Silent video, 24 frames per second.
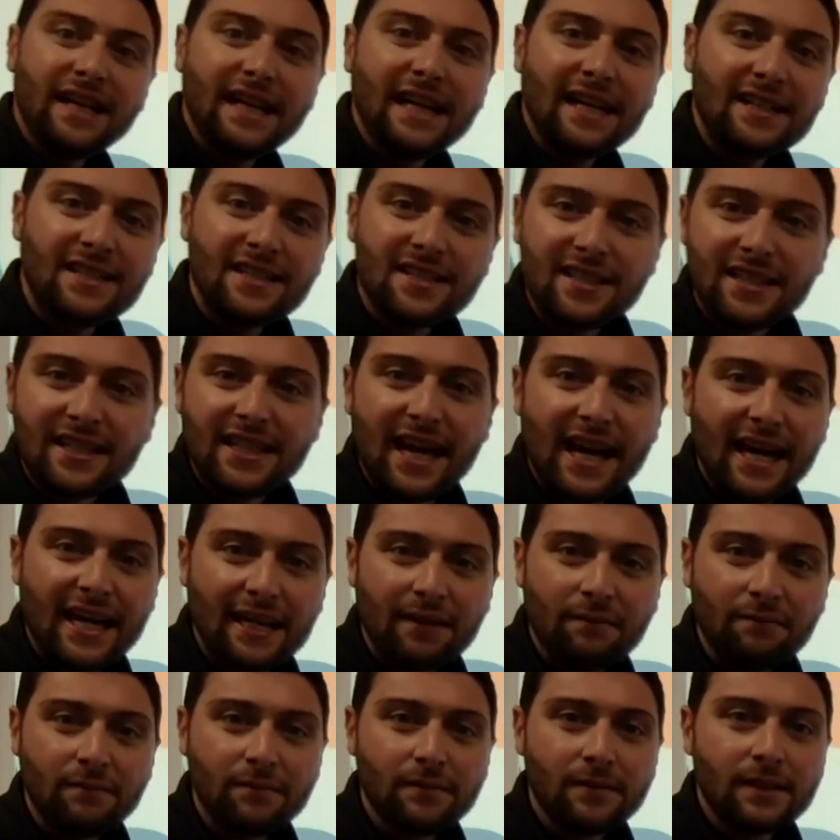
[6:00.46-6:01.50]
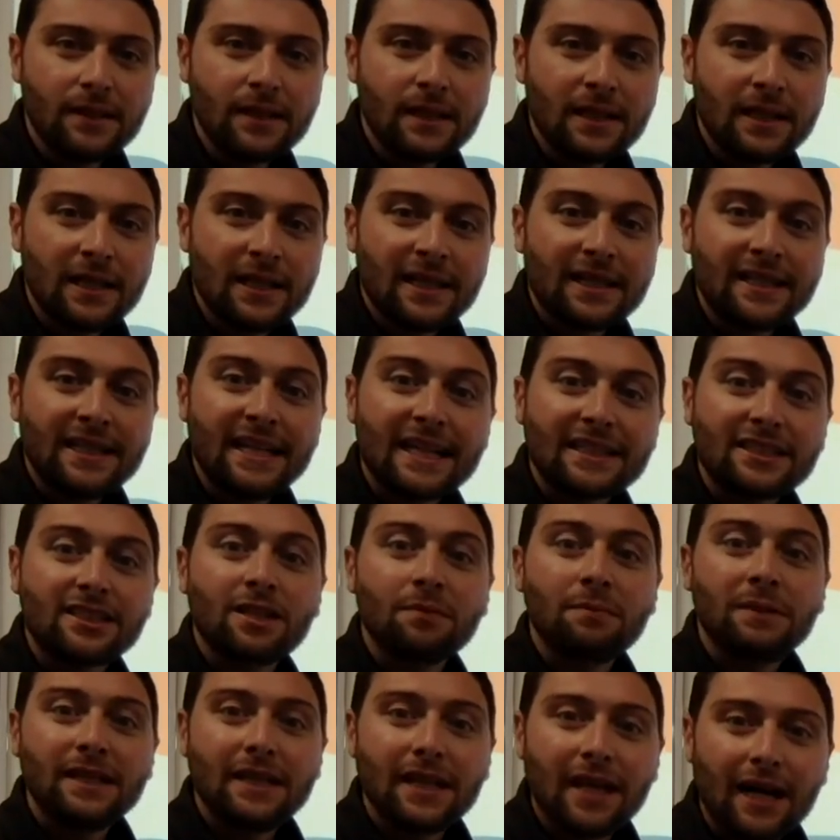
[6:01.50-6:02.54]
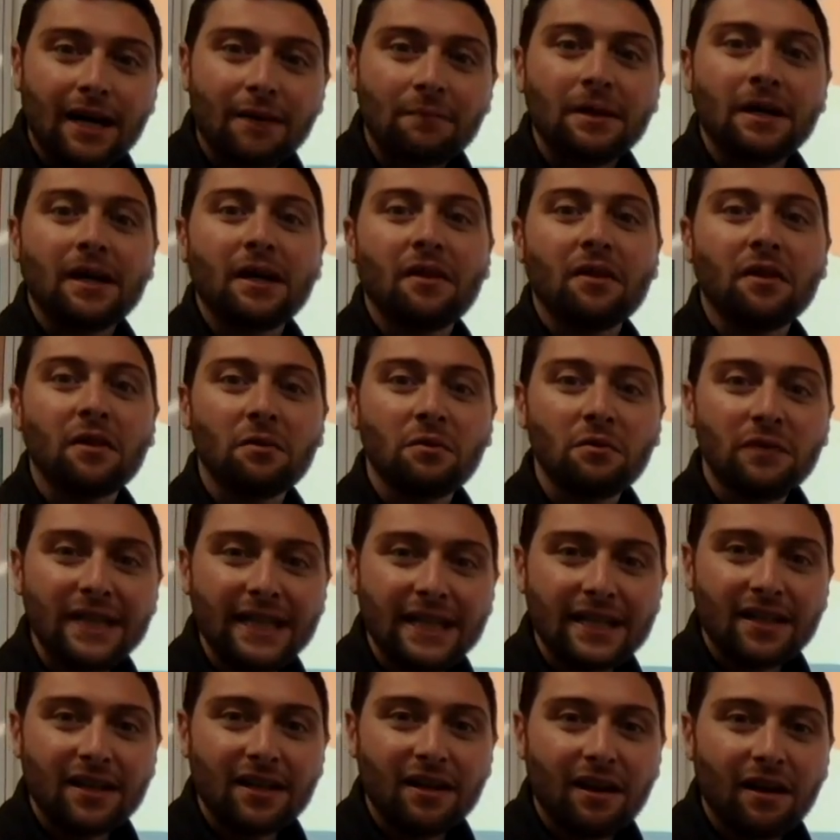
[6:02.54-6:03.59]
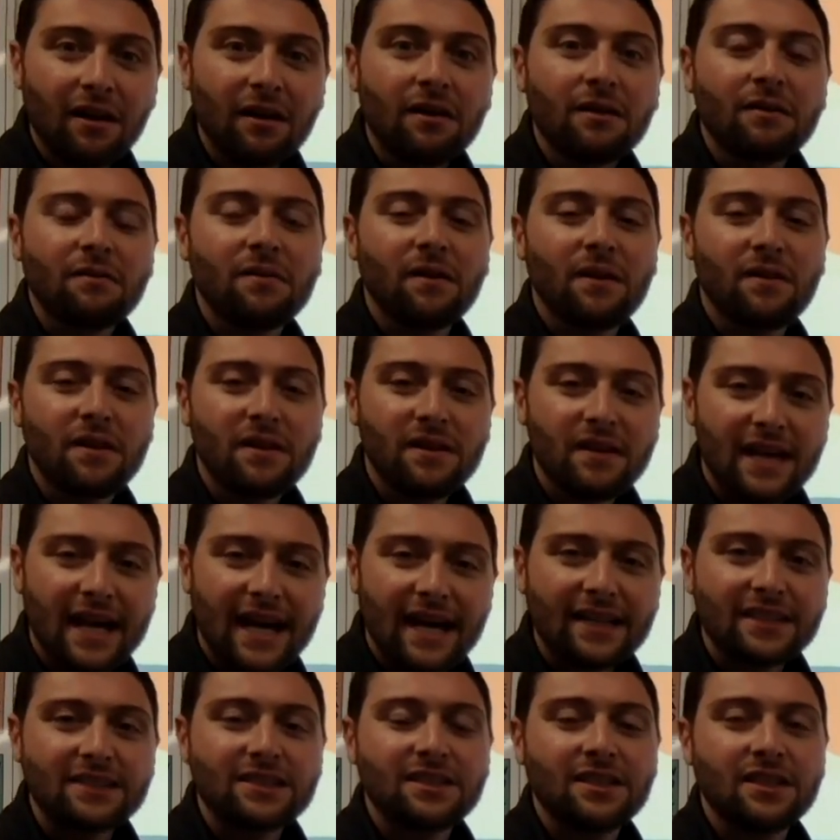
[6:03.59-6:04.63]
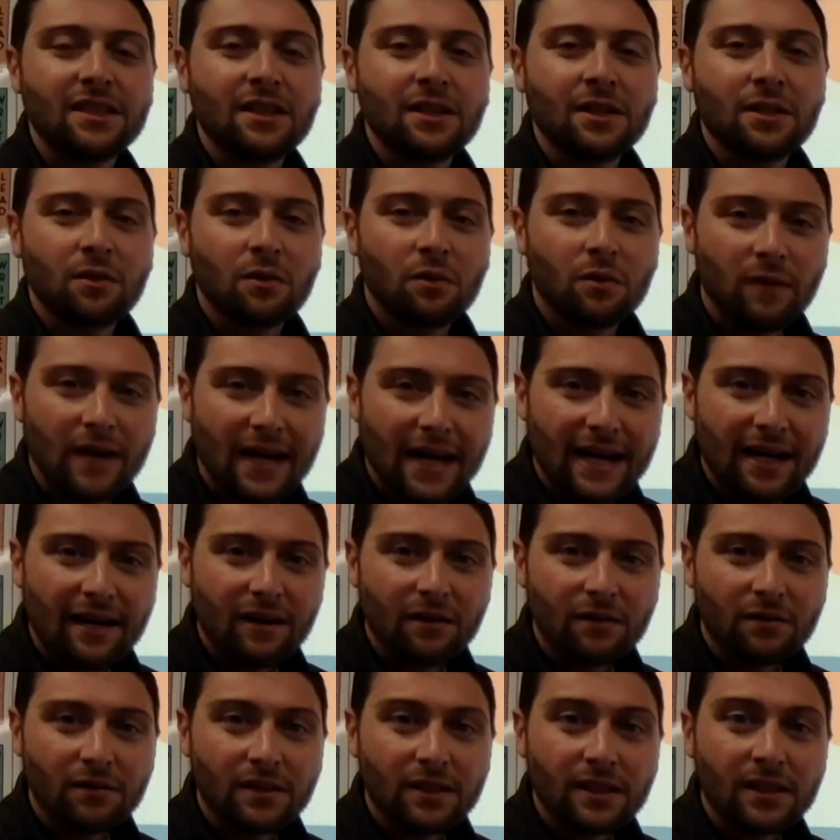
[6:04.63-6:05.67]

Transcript: end of the game gets to become the reader for the next round.